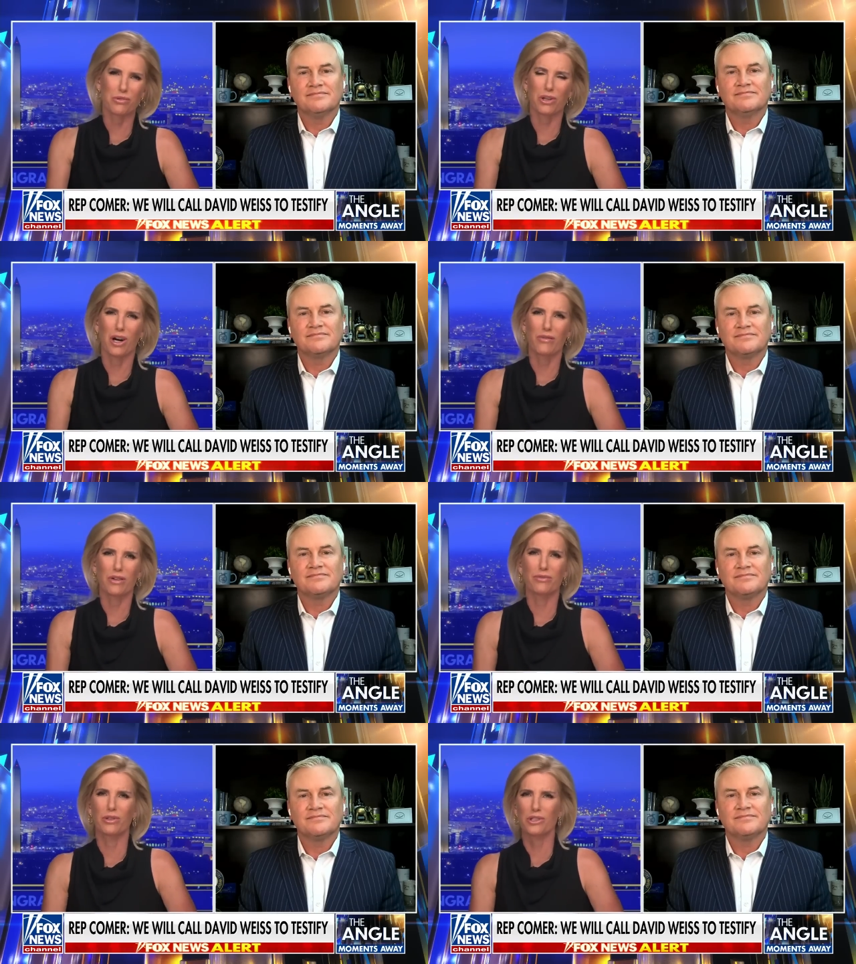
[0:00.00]
Speaker 1: were covered
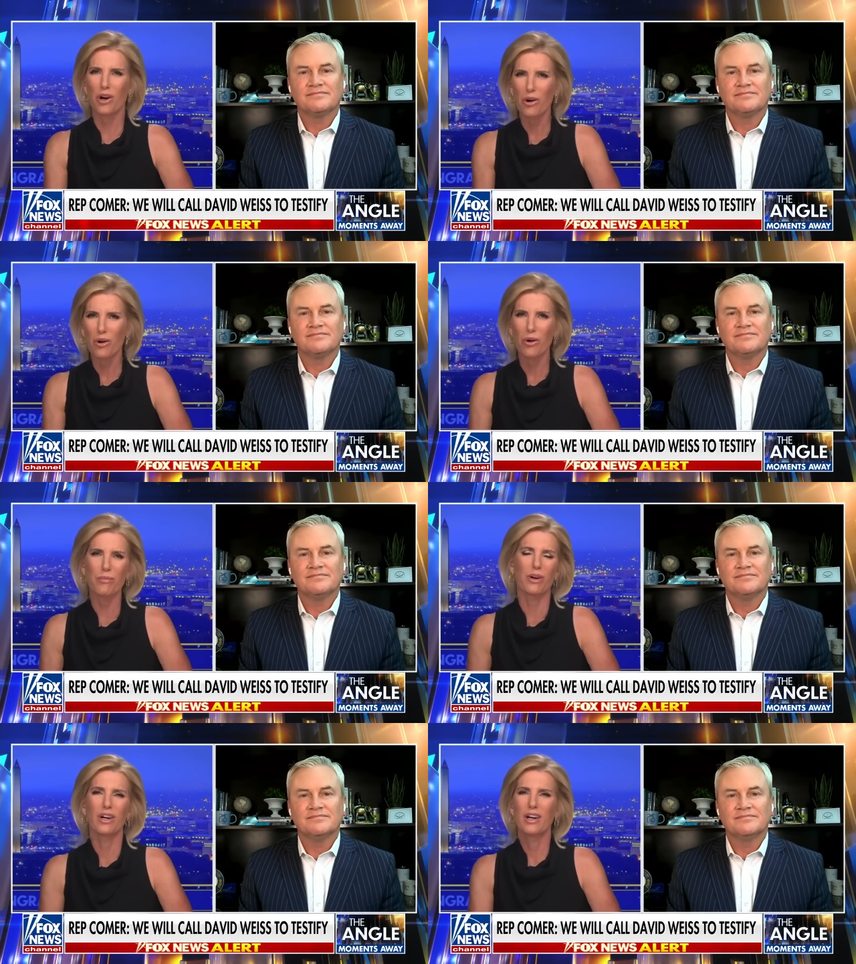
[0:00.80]
for his home
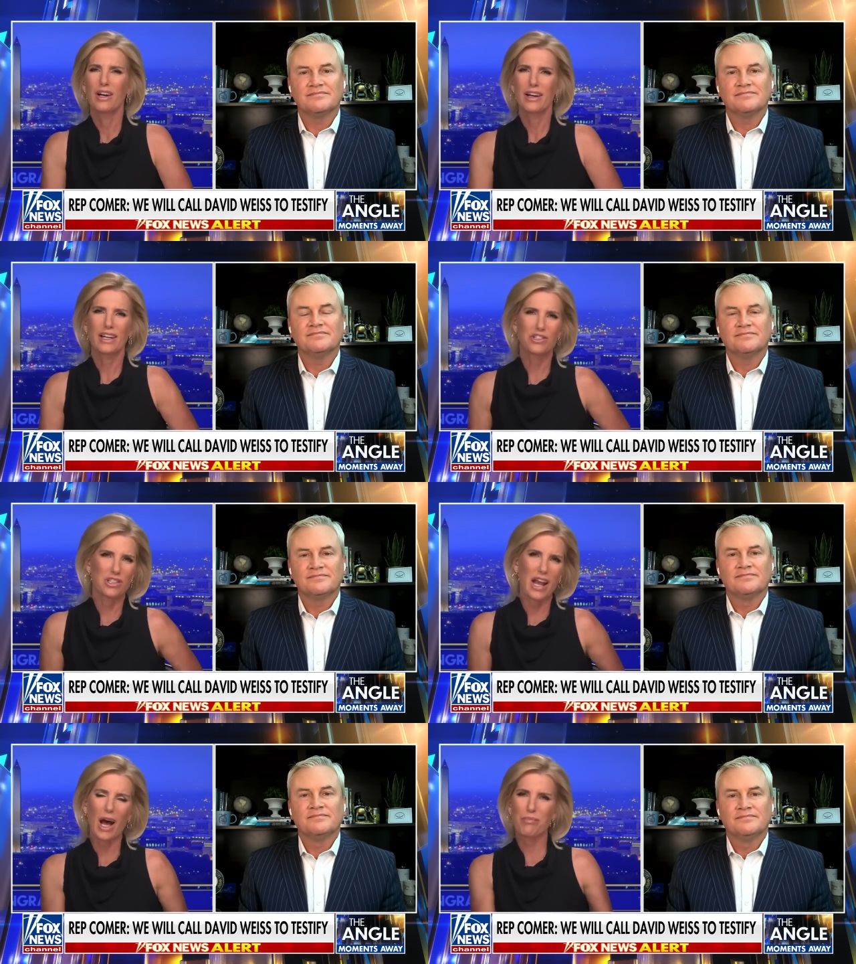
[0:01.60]
or he's just
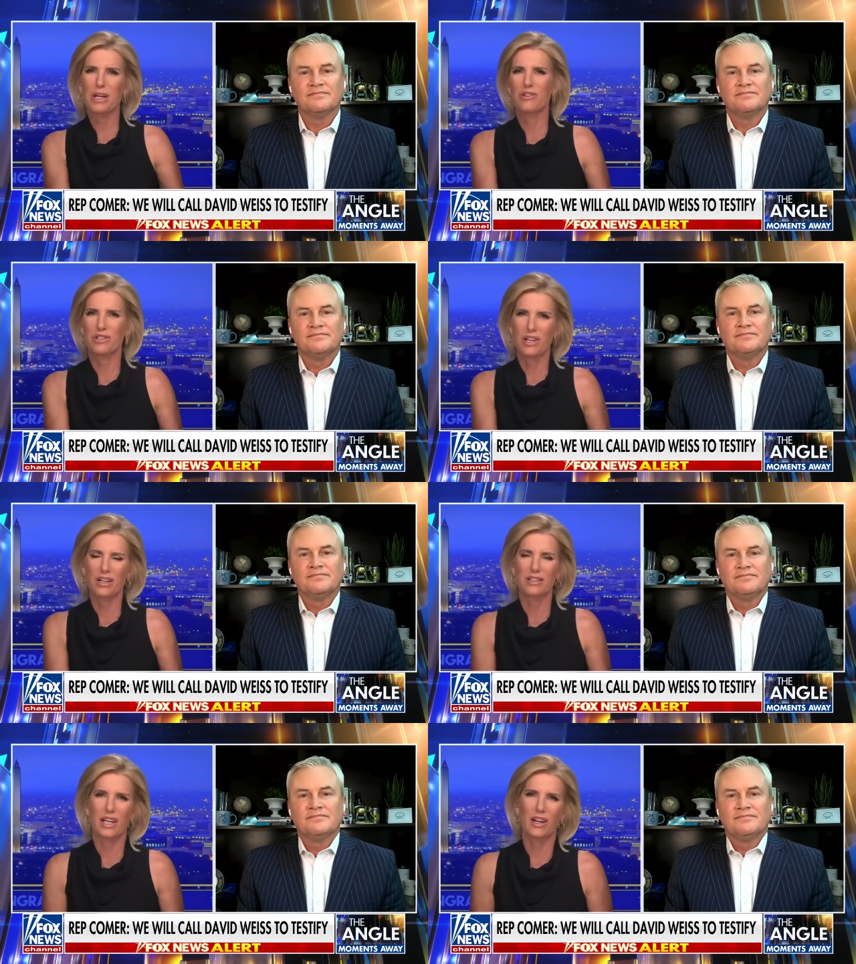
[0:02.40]
happy his son
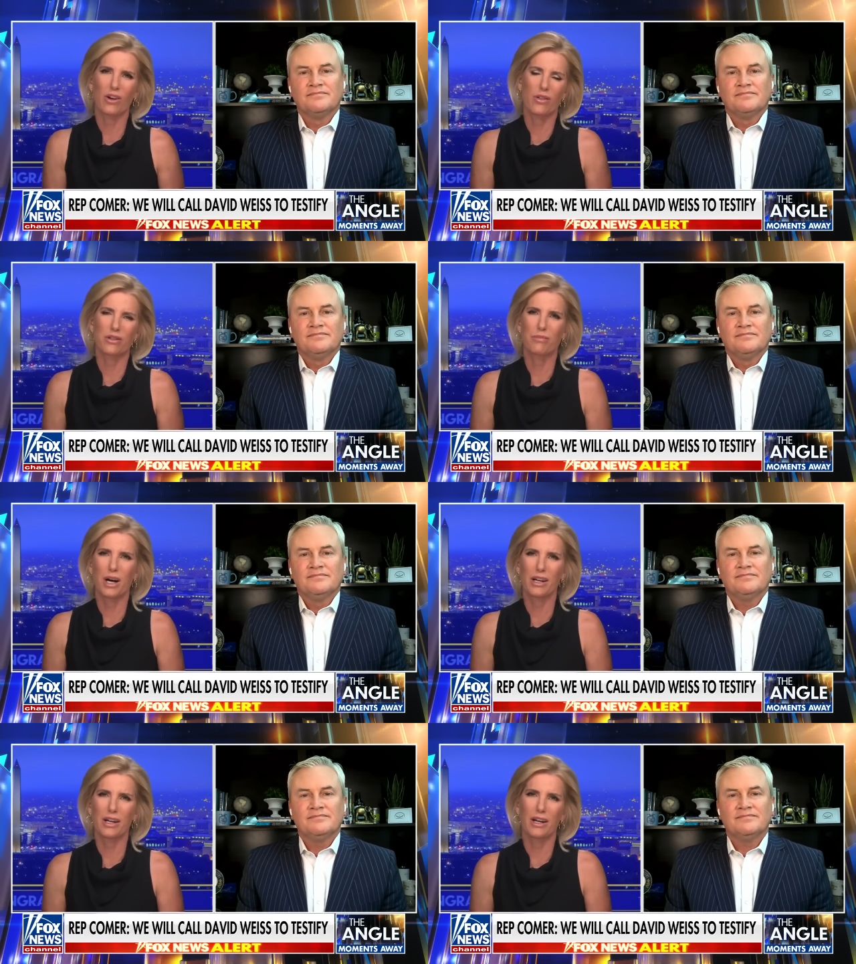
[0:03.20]
is getting all this money.